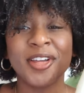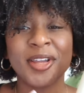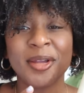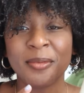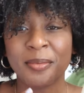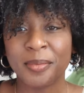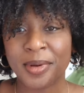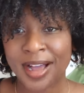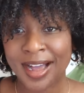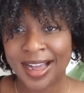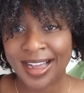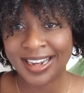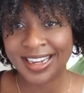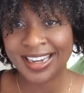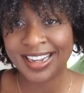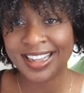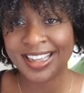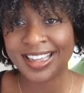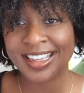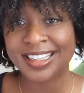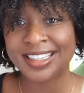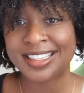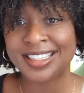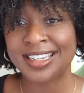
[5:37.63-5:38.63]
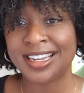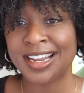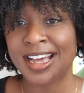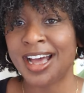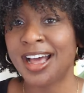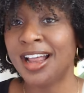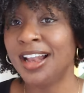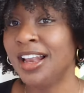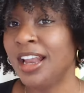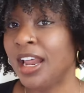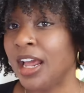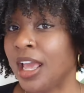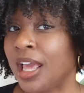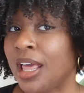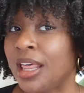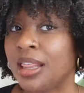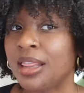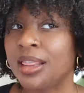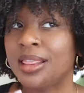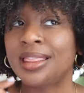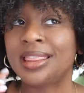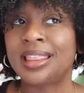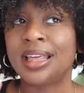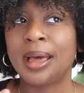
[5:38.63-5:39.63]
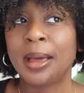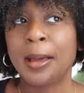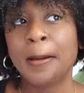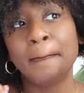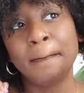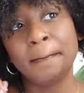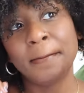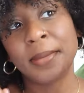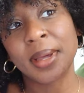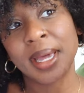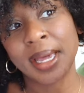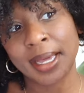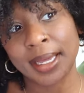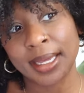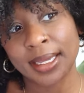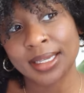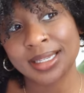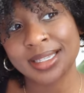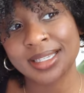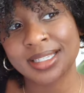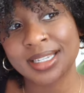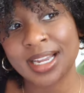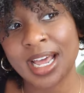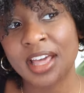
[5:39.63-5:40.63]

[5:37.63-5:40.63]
your body, it's not like the best.